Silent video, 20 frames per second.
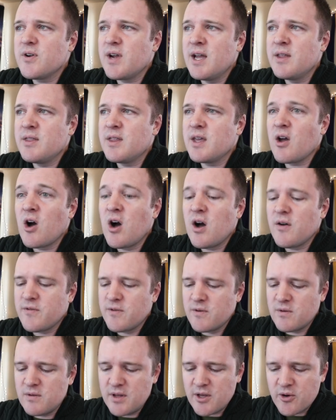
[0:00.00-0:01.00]
And they
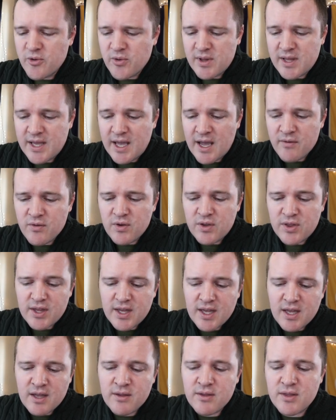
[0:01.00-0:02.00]
offer literally
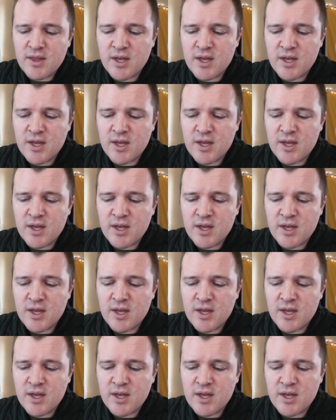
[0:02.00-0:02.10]
everything.